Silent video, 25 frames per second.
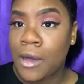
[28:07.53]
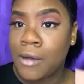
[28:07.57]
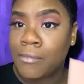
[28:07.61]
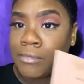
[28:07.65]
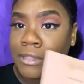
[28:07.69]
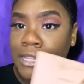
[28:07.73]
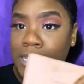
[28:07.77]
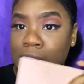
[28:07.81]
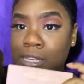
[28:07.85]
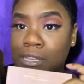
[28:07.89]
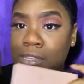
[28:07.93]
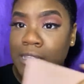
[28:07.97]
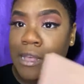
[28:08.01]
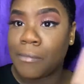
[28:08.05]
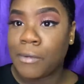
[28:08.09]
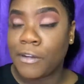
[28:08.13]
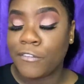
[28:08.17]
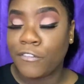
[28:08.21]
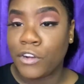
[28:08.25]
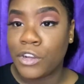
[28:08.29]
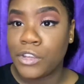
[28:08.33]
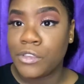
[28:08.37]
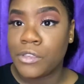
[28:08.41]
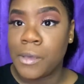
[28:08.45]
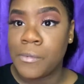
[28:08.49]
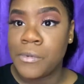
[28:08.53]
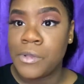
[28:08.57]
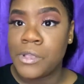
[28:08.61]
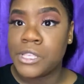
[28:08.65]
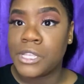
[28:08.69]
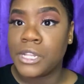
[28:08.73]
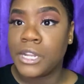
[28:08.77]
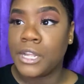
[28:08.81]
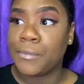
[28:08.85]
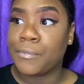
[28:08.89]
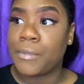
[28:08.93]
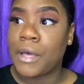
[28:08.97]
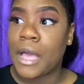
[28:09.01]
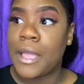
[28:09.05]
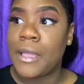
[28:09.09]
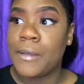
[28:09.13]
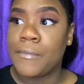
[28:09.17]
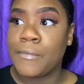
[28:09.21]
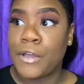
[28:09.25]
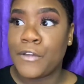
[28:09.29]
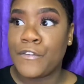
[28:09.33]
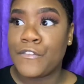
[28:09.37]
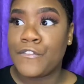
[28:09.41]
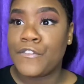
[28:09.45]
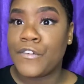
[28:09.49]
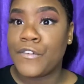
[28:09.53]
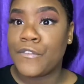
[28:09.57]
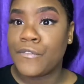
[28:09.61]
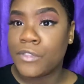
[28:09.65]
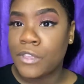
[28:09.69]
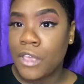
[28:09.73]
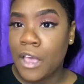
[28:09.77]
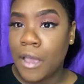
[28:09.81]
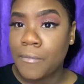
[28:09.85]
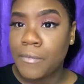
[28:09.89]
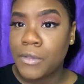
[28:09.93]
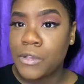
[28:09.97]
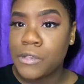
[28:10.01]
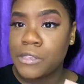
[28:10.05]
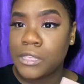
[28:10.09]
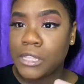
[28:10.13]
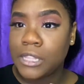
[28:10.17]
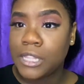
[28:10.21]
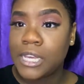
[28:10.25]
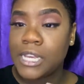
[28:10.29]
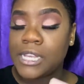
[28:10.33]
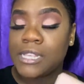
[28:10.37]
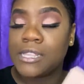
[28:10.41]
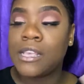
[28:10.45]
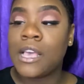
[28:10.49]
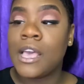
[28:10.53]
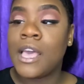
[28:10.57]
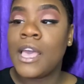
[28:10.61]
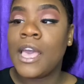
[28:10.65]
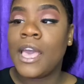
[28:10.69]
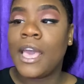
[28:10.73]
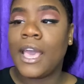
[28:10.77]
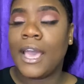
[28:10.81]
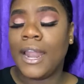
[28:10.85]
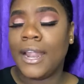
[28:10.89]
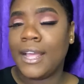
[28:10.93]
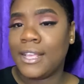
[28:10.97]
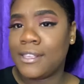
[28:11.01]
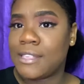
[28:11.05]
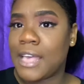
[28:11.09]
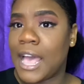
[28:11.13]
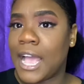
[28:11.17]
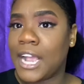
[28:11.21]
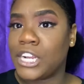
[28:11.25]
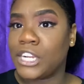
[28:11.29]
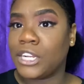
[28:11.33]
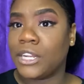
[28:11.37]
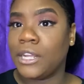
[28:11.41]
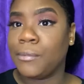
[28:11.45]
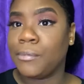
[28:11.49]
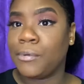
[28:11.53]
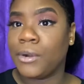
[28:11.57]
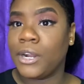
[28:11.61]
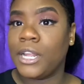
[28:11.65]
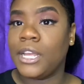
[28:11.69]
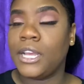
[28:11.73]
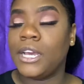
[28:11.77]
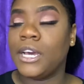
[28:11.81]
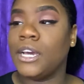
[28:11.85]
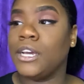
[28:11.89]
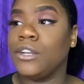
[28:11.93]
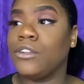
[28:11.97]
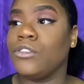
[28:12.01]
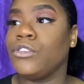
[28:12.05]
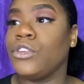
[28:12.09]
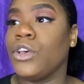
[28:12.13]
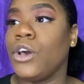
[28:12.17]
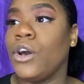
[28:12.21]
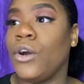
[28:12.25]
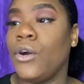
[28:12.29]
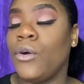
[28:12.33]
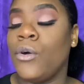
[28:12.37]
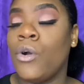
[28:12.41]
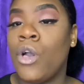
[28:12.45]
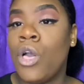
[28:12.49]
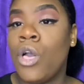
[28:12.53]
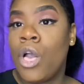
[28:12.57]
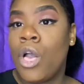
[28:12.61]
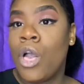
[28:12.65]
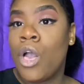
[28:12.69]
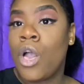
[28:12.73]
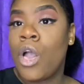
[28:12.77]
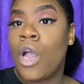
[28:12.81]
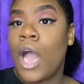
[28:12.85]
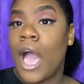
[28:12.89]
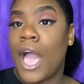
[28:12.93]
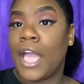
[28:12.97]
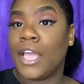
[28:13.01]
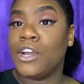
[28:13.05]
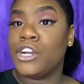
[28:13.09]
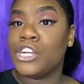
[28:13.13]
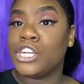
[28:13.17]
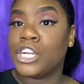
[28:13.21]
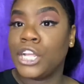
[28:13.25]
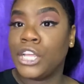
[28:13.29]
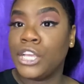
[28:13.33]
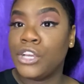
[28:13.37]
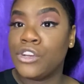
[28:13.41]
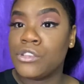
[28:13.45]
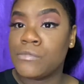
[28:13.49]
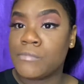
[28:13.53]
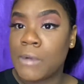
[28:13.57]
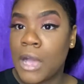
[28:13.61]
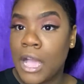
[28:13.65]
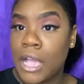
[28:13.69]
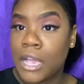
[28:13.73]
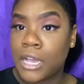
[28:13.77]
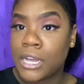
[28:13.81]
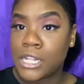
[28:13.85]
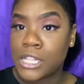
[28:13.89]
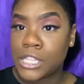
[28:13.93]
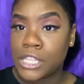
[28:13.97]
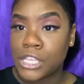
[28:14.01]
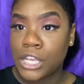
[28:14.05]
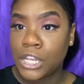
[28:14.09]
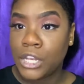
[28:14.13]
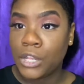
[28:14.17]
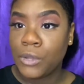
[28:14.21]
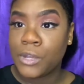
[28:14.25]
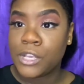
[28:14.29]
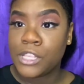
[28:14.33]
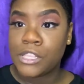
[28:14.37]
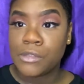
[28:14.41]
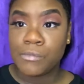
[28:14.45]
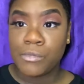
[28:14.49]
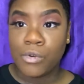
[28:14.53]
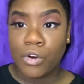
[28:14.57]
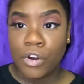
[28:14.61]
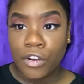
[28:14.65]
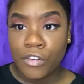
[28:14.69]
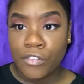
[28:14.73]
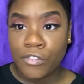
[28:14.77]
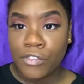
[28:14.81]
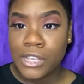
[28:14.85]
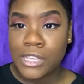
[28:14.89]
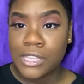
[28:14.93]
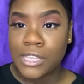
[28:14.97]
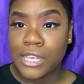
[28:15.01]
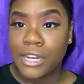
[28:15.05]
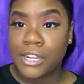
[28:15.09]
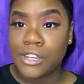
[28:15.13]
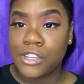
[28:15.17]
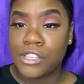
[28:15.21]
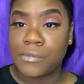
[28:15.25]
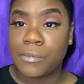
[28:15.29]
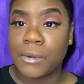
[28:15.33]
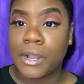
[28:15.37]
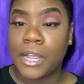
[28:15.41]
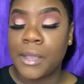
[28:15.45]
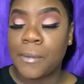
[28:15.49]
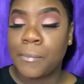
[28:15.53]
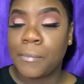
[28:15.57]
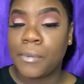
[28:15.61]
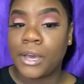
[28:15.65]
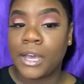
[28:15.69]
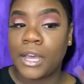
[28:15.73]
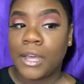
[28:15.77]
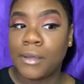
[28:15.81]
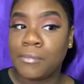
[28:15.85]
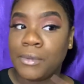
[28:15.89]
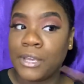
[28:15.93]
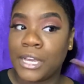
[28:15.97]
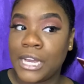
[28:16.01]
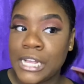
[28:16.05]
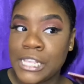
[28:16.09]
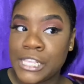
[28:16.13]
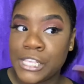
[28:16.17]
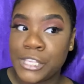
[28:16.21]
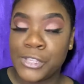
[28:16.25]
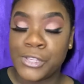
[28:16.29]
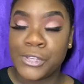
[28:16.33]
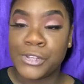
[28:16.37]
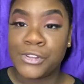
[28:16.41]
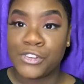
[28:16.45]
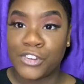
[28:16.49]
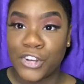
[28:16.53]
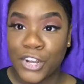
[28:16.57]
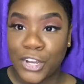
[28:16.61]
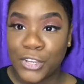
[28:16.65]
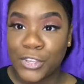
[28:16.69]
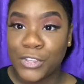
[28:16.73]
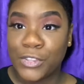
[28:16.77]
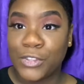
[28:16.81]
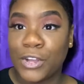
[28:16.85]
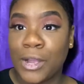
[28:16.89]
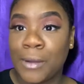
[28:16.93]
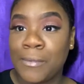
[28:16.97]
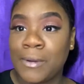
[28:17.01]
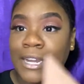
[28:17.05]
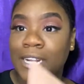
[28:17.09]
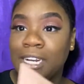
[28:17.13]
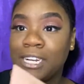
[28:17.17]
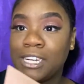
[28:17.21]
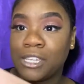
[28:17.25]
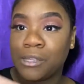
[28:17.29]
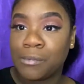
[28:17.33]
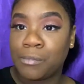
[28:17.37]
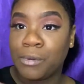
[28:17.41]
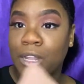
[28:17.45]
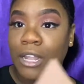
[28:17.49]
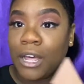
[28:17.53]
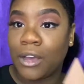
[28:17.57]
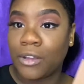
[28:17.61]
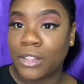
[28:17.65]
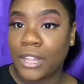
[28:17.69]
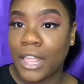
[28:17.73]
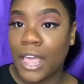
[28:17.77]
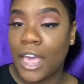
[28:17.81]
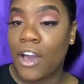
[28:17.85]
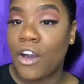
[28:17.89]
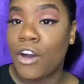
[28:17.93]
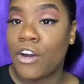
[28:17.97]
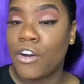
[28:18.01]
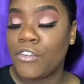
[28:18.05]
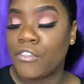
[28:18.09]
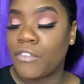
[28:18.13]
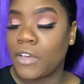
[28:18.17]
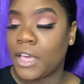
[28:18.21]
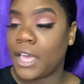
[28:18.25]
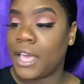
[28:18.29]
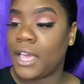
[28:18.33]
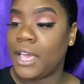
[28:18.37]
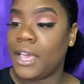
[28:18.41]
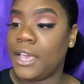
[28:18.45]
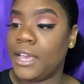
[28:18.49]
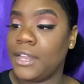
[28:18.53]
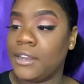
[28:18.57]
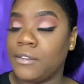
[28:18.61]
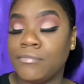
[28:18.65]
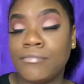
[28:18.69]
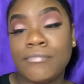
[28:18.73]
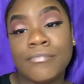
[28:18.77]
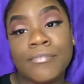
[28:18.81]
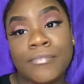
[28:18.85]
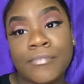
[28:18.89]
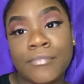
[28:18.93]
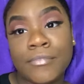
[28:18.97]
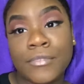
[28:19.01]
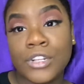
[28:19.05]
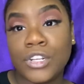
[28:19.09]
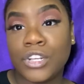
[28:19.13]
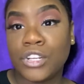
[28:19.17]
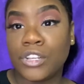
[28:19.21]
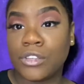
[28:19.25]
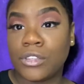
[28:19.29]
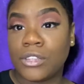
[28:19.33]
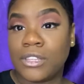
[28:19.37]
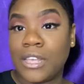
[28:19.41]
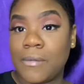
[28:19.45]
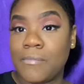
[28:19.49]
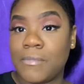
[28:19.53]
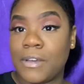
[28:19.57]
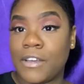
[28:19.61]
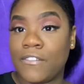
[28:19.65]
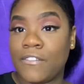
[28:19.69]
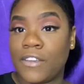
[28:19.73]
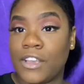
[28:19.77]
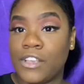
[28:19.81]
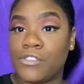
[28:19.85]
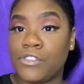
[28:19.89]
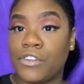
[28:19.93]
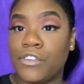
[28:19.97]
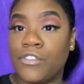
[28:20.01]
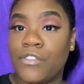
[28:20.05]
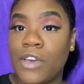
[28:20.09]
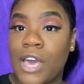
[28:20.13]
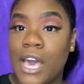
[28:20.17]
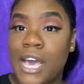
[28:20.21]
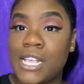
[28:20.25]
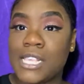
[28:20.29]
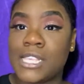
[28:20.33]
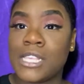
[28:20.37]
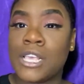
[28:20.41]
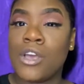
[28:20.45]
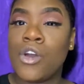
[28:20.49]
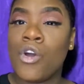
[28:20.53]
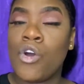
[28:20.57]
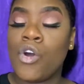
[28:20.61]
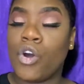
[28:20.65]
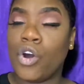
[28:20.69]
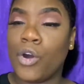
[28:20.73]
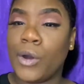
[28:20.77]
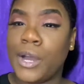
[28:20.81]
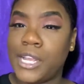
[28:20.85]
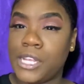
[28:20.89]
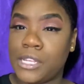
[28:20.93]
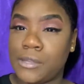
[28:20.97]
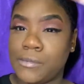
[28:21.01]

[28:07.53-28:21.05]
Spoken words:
This is not my first time using it, probably my 5th time using this, and it's actually pretty good. So I usually use my continuous Morphe setting spray, but because it's a drugstore, I'm gonna just pull out the elf and just set my face real fast. Always